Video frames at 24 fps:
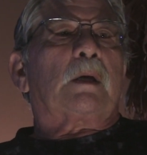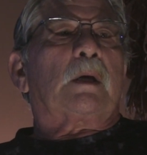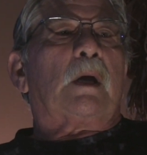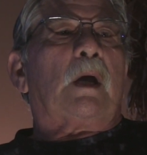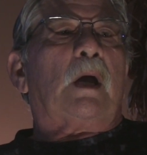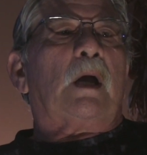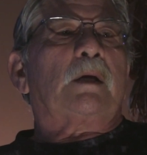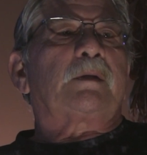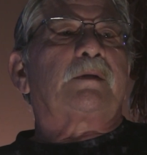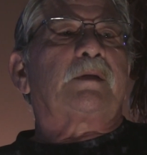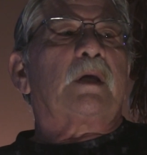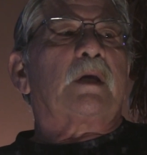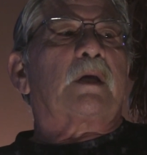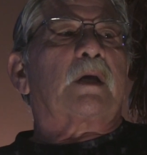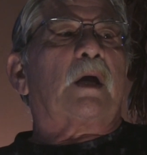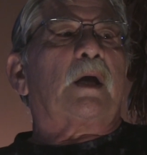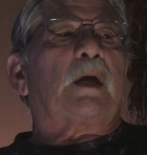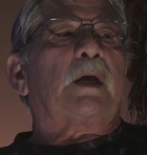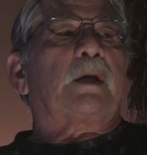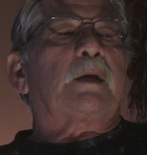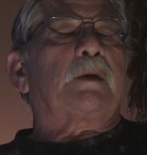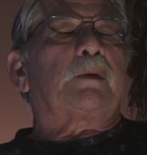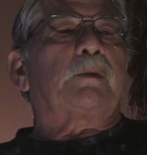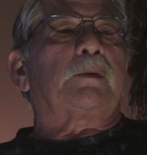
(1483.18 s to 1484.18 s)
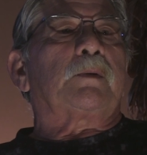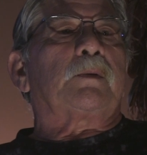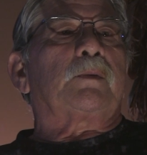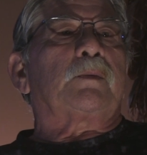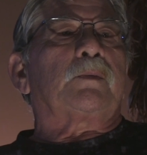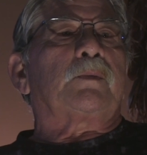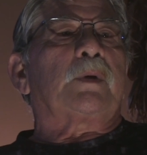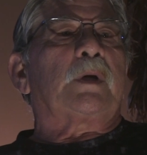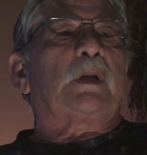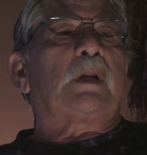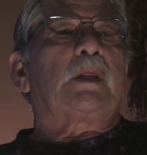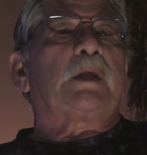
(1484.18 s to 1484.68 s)
I think I
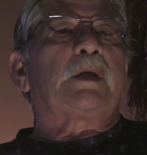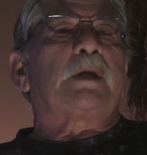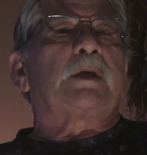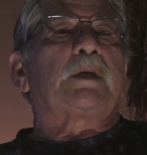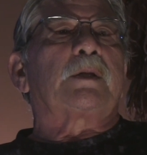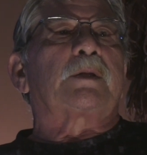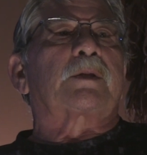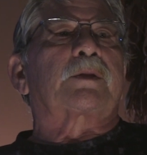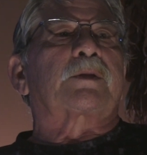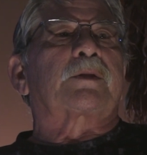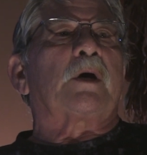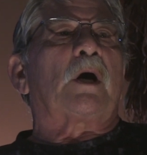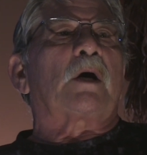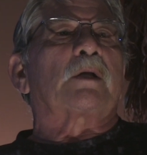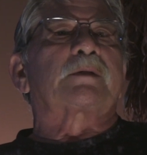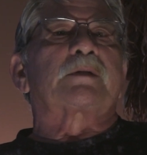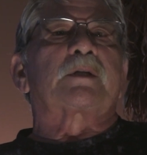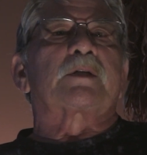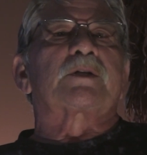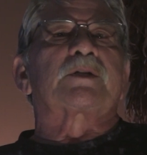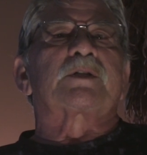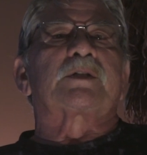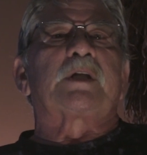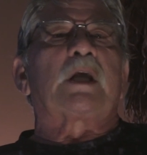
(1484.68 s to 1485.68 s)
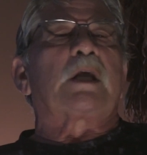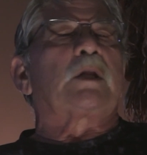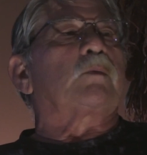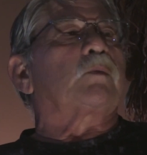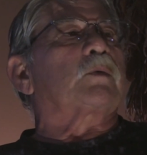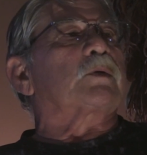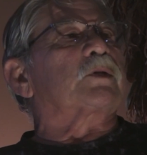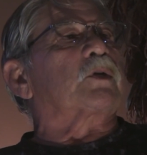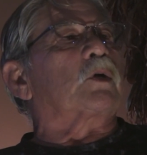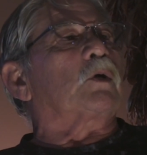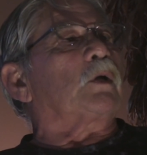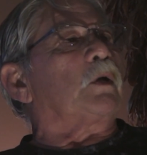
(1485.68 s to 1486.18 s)
really thought the state
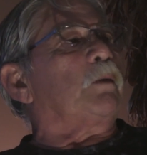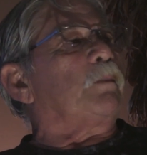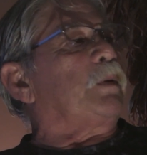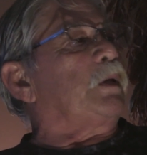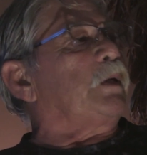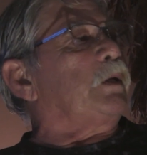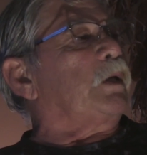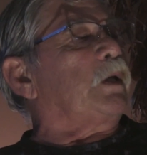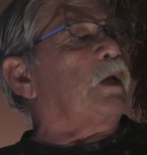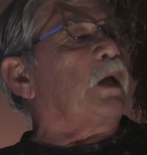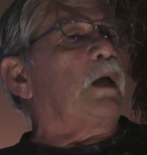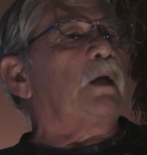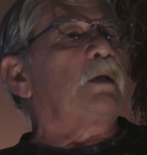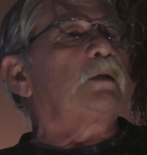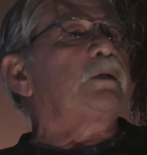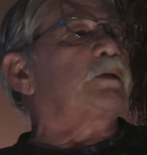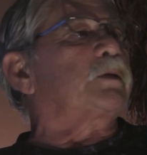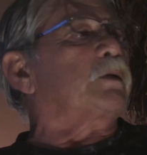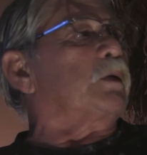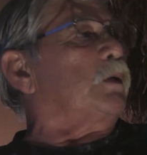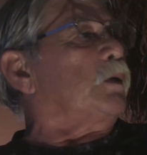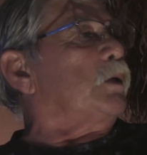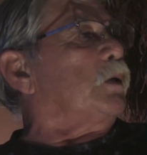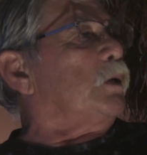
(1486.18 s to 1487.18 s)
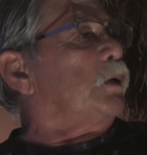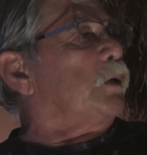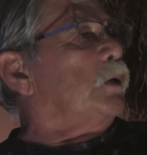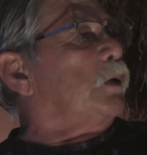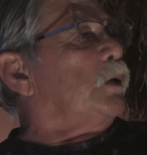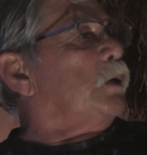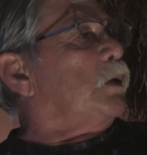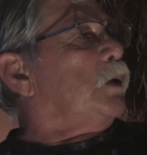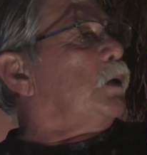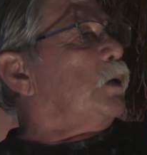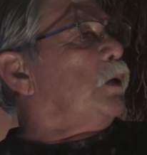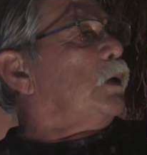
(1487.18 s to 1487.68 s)
was going to be the answer.
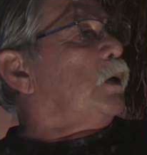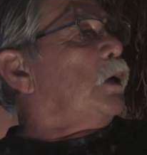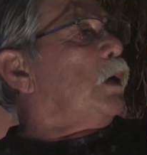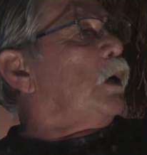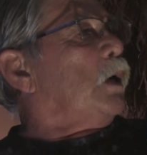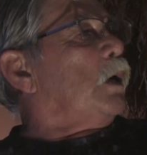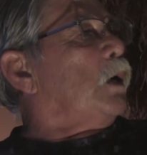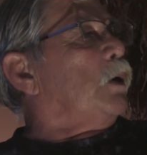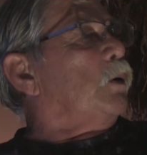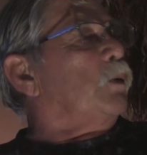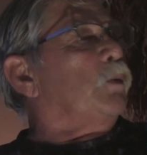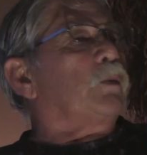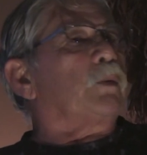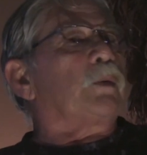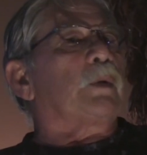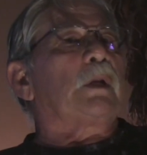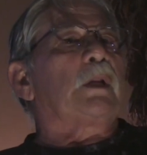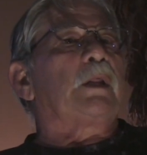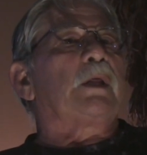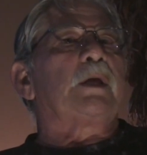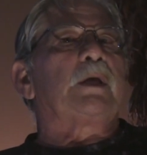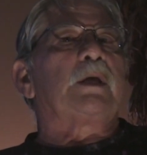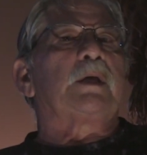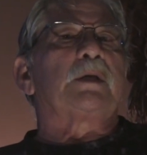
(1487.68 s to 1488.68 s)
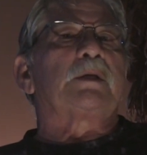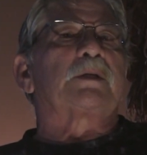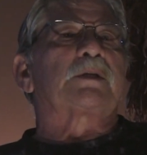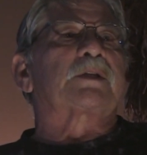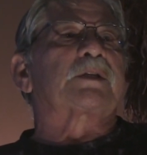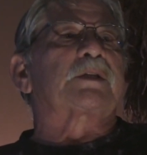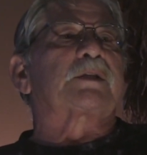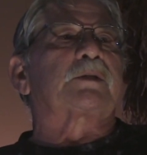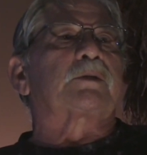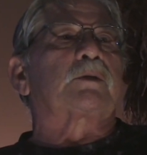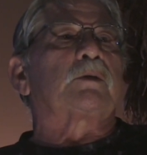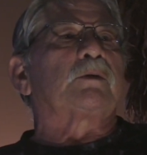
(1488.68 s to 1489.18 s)
I really
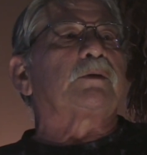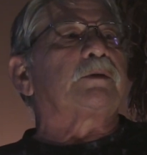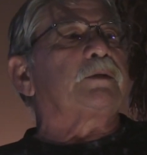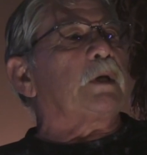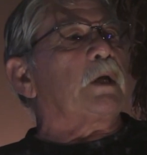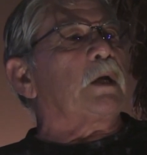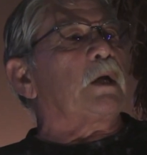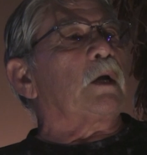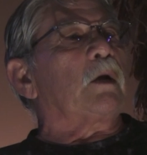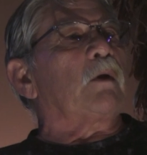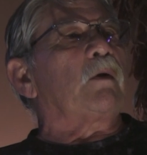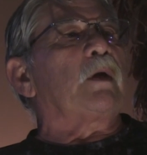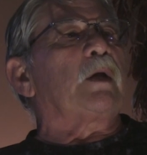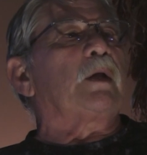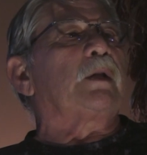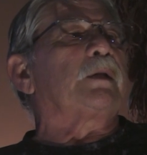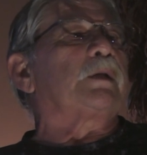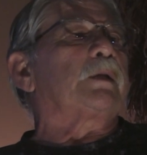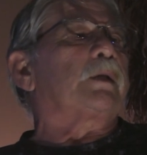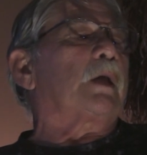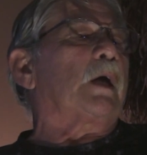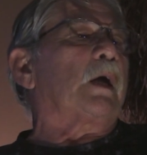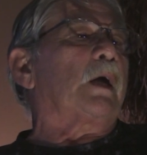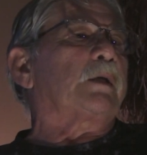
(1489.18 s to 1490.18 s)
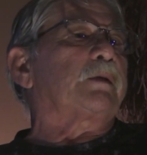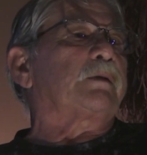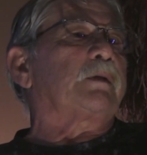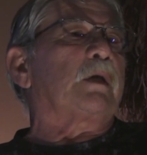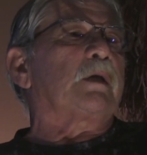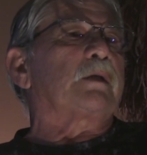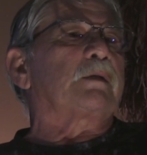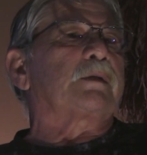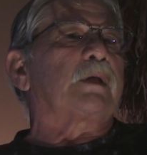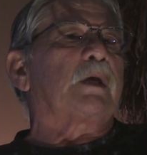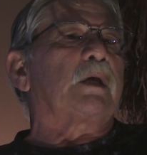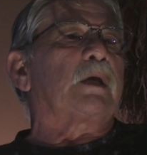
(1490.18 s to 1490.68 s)
stood there, and I
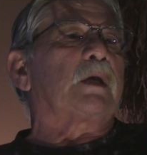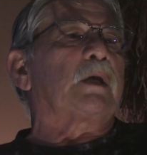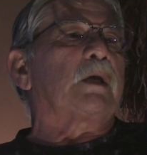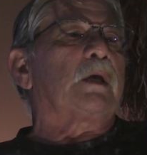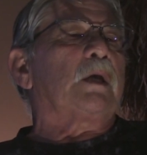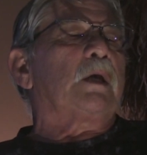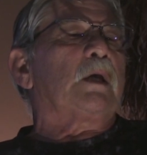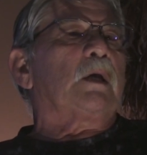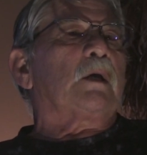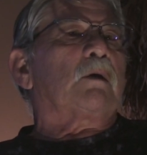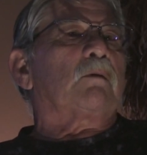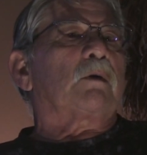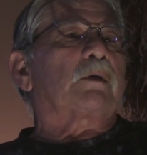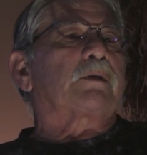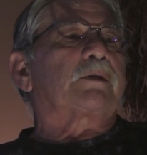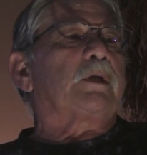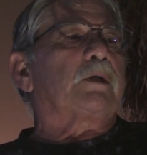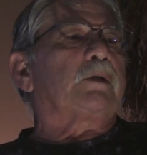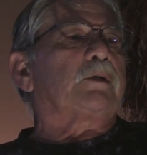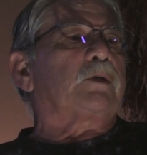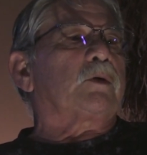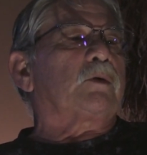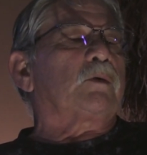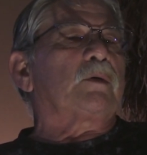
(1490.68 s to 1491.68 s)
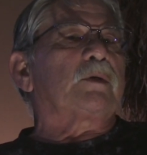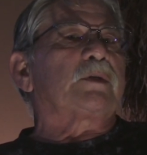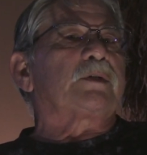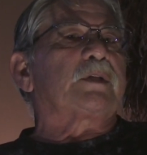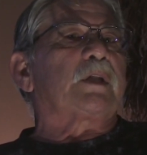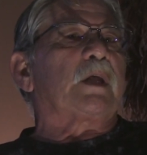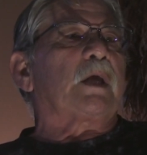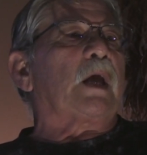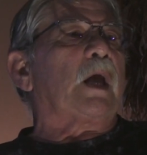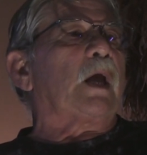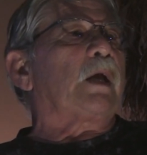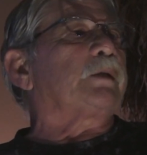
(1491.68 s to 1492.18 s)
think what they do
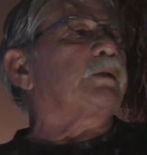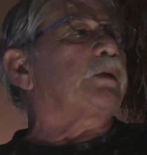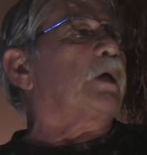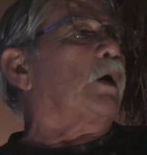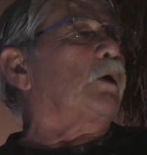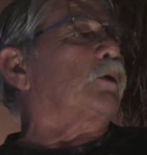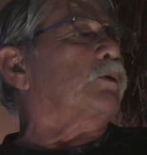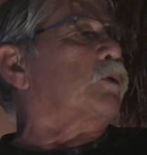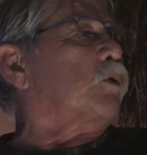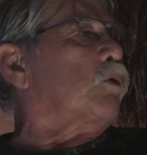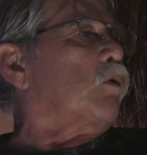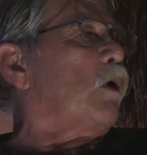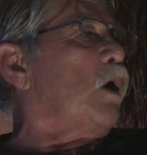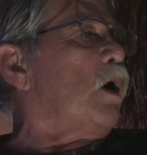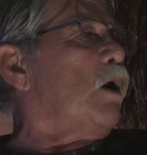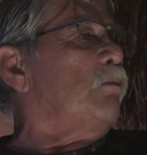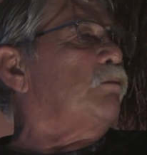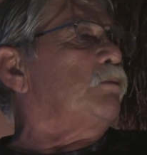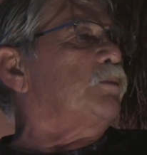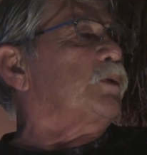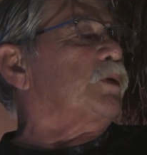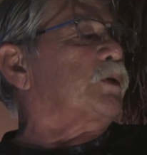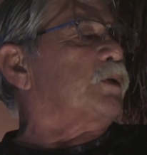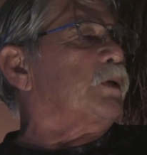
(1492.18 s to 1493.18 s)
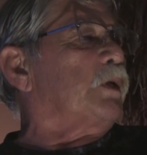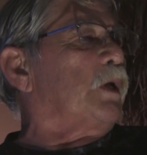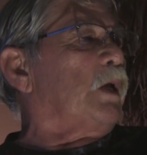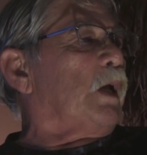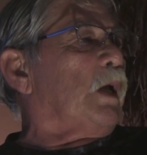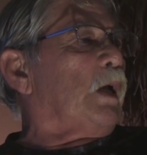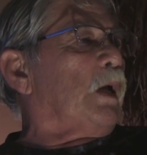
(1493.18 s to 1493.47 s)
is they hand out crumbs,